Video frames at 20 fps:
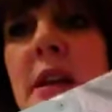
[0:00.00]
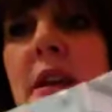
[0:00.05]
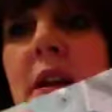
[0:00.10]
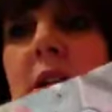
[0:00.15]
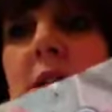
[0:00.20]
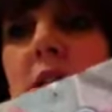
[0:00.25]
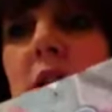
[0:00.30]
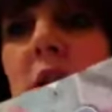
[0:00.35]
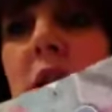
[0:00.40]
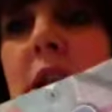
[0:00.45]

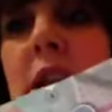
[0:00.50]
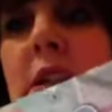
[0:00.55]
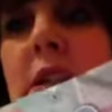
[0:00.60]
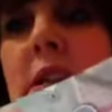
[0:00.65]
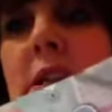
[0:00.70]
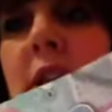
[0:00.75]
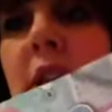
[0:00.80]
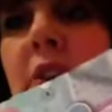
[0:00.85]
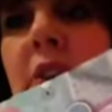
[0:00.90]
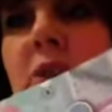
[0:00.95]
It's got
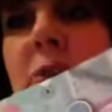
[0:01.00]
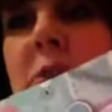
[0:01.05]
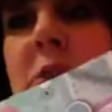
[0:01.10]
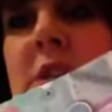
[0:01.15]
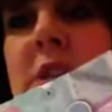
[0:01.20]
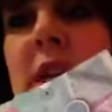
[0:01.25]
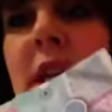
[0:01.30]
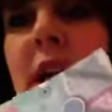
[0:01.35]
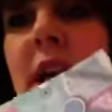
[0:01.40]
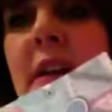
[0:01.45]
glitters and
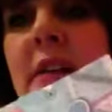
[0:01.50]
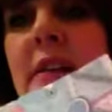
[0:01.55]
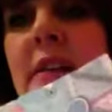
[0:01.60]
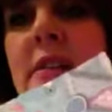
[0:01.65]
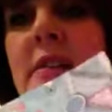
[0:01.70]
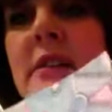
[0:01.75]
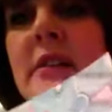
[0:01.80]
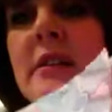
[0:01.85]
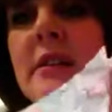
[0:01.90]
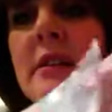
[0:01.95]
double-sided.